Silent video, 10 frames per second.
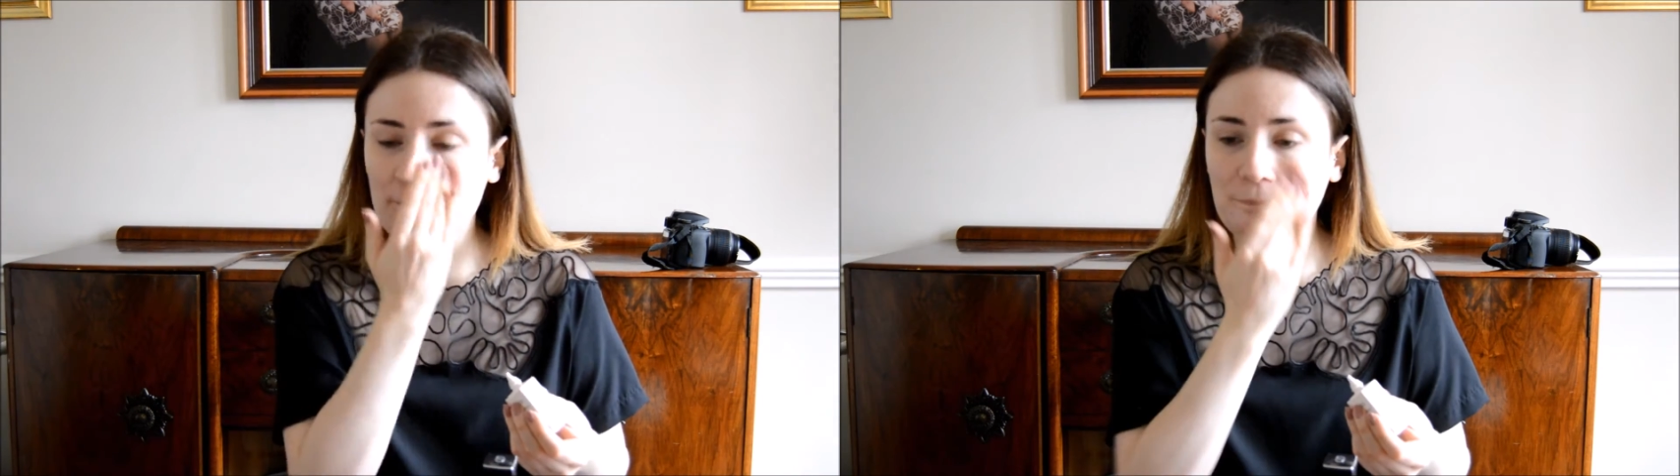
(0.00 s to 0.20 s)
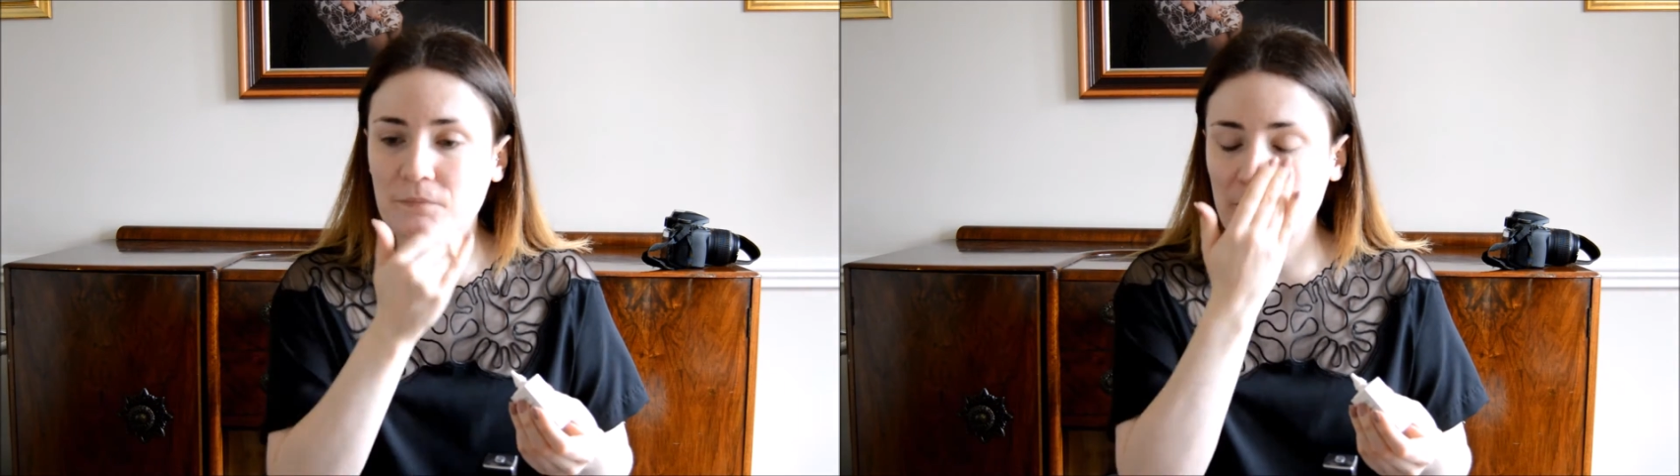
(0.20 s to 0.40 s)

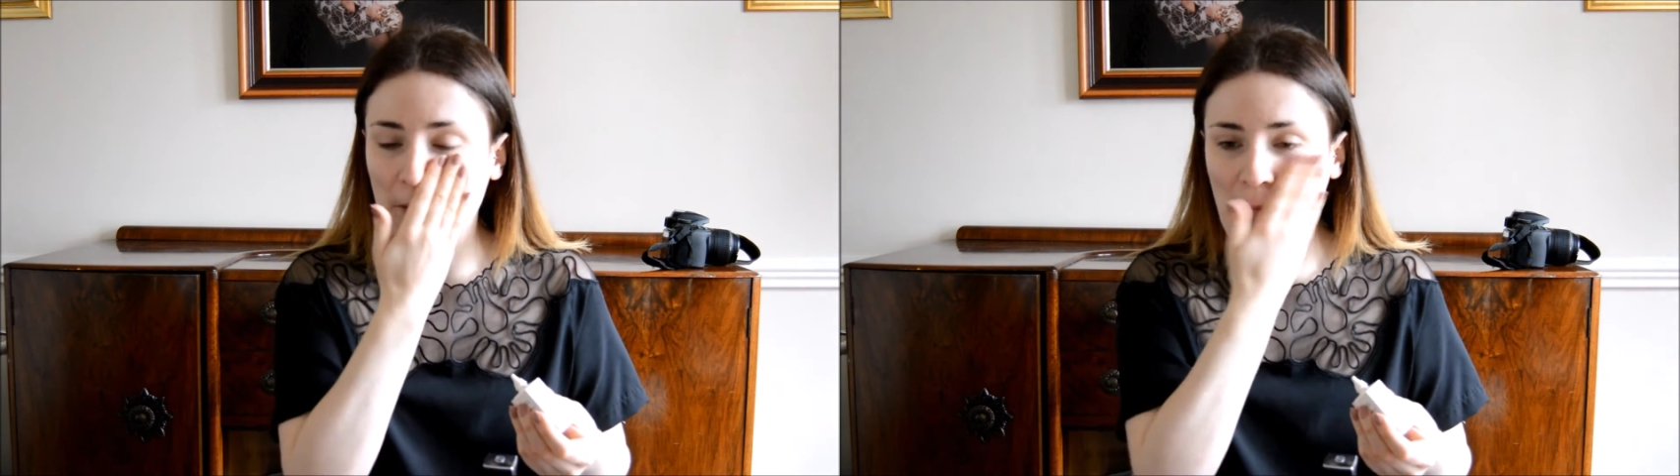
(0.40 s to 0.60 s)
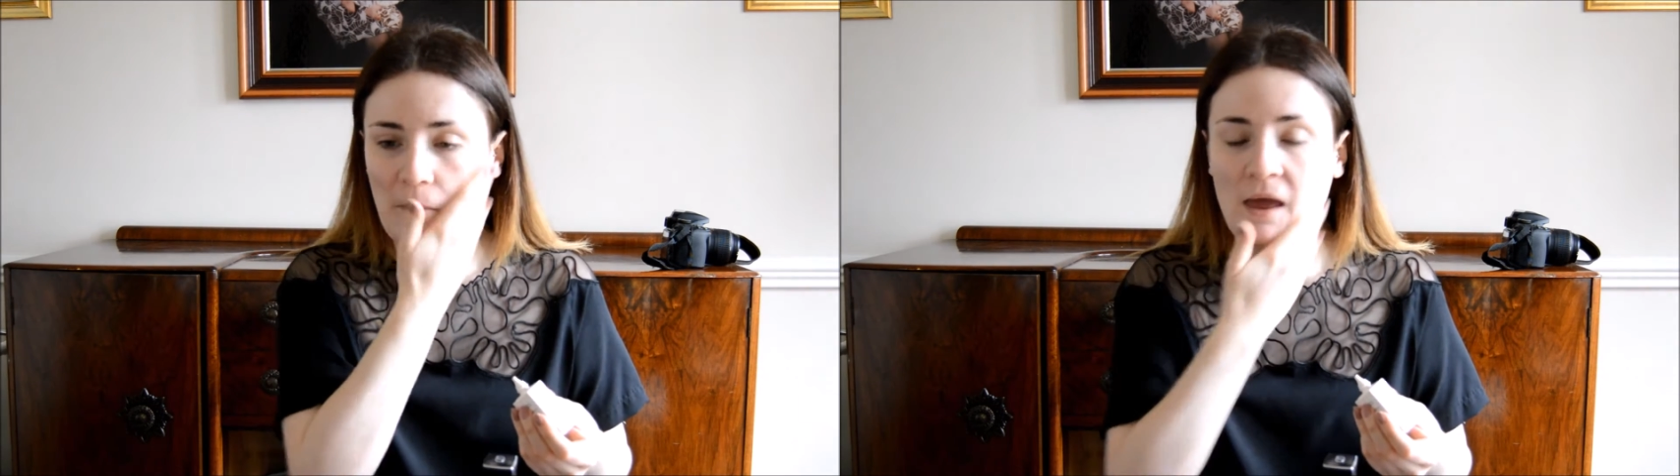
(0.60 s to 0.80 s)

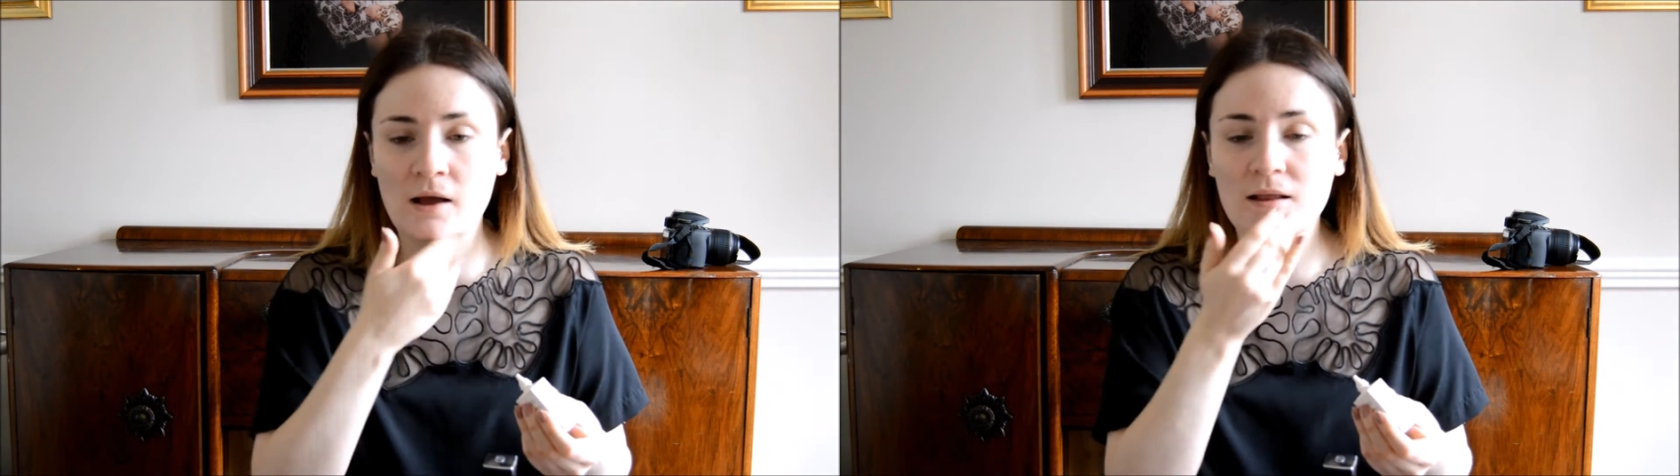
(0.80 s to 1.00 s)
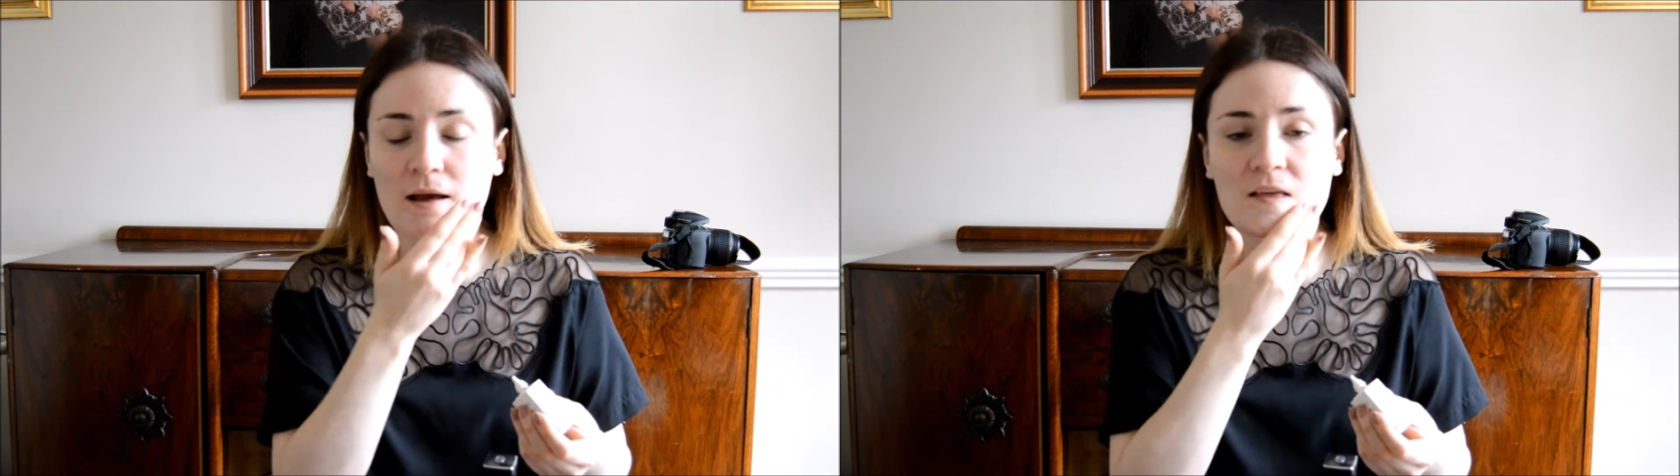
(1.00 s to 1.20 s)
So it
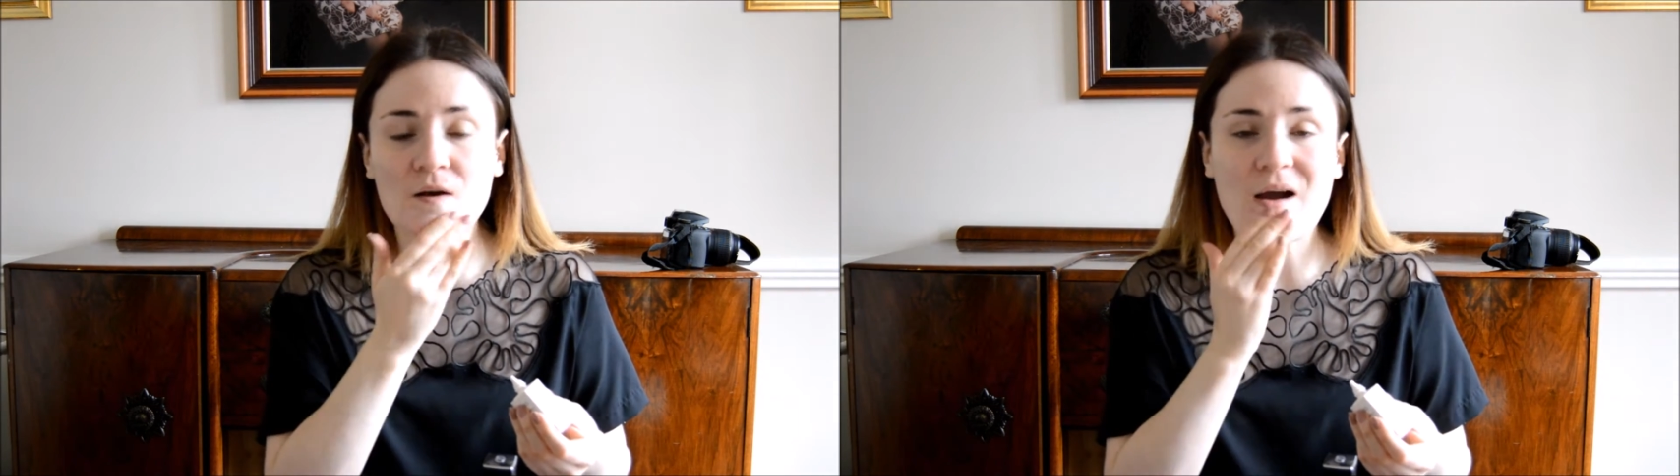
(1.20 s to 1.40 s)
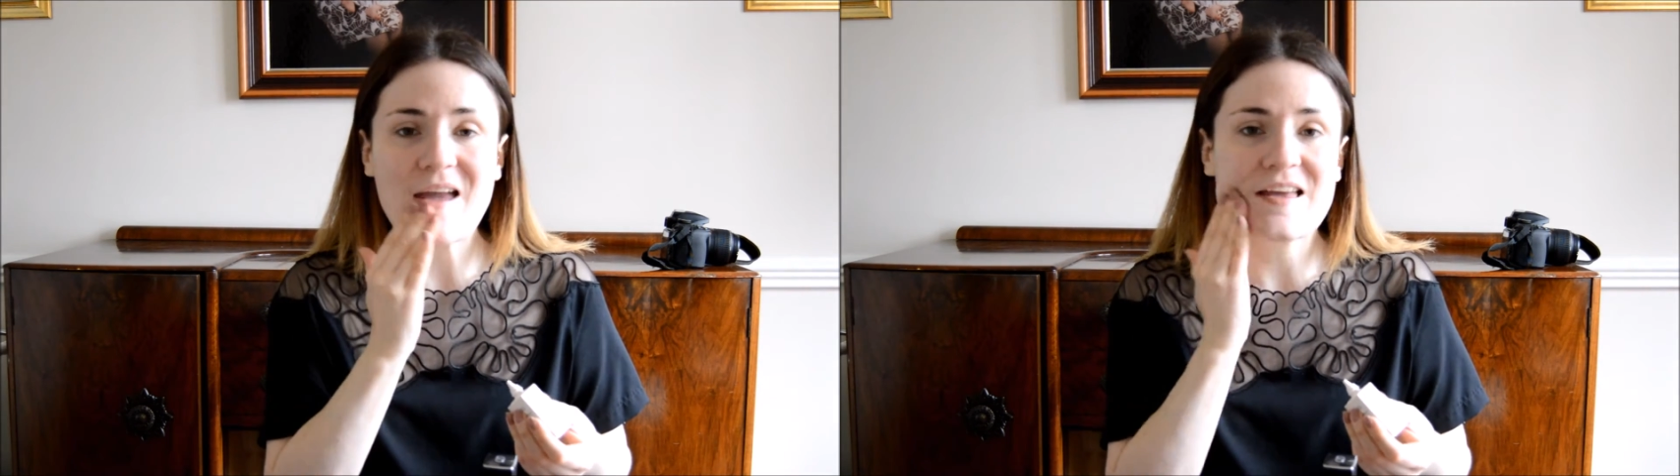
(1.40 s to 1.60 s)
glides quite